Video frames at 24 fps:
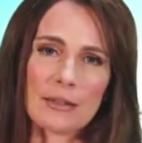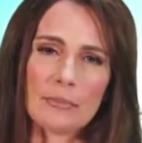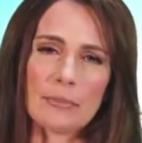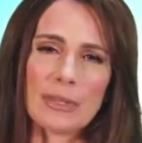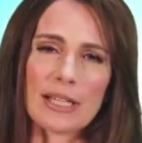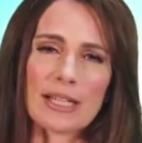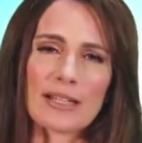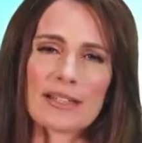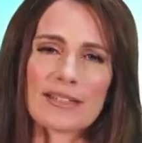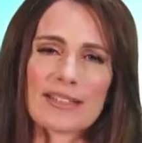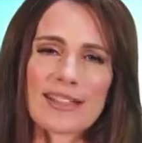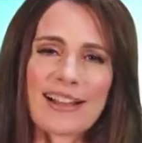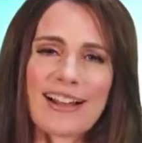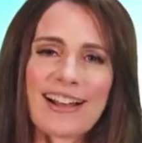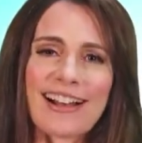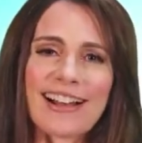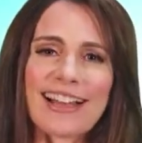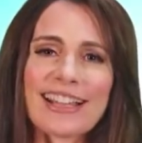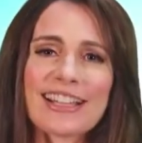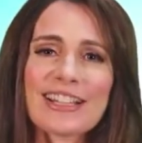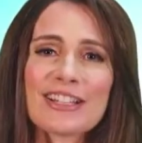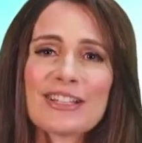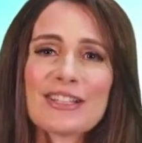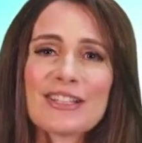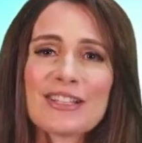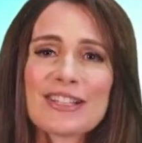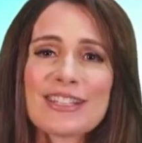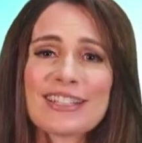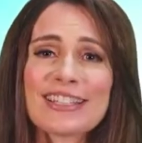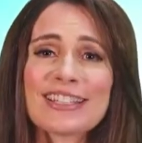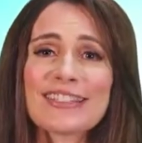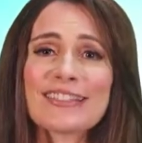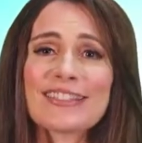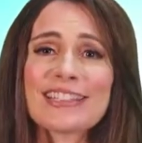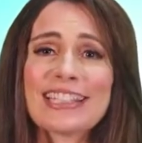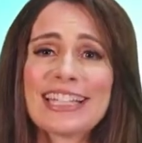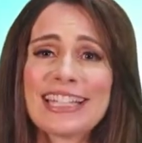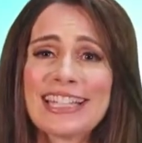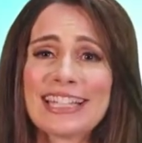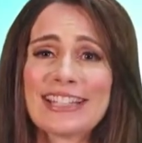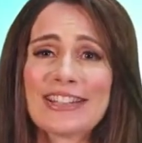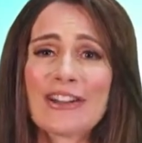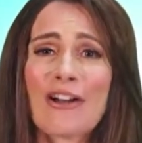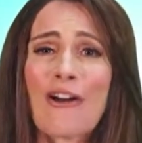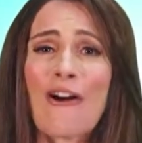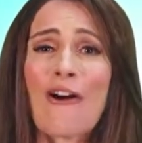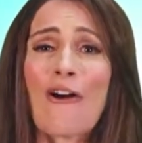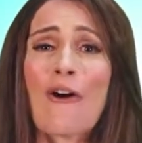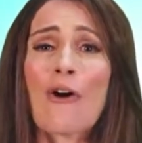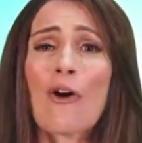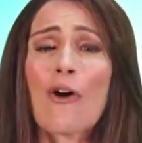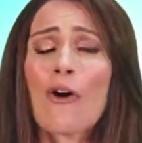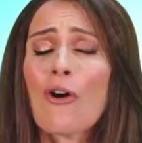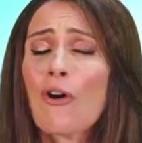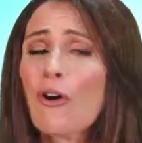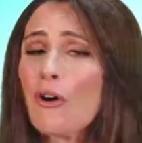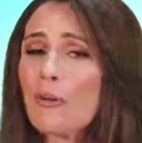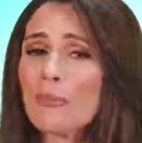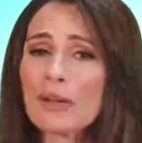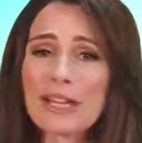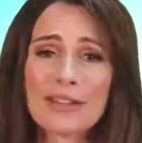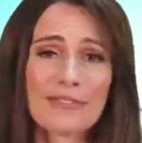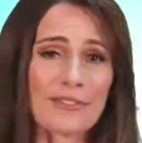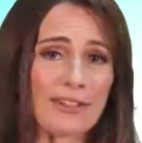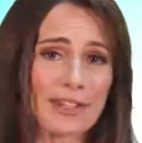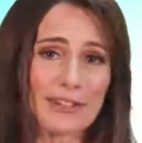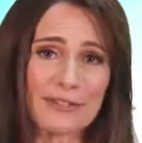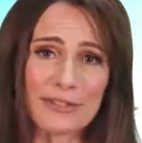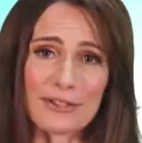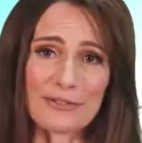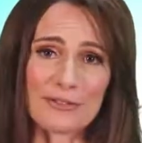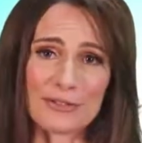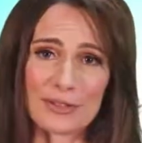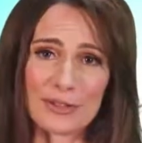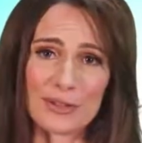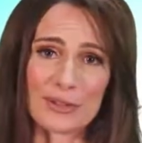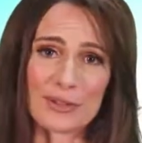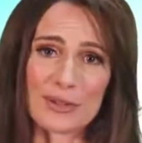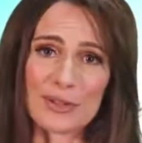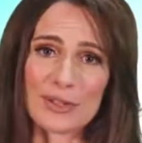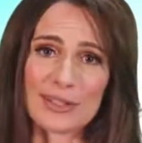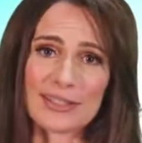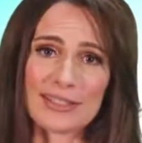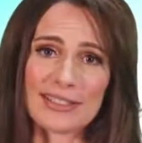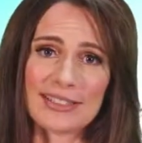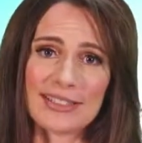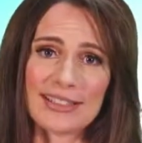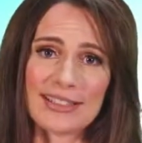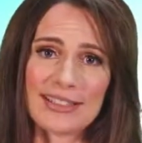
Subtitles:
because I could still eat all my favorite foods.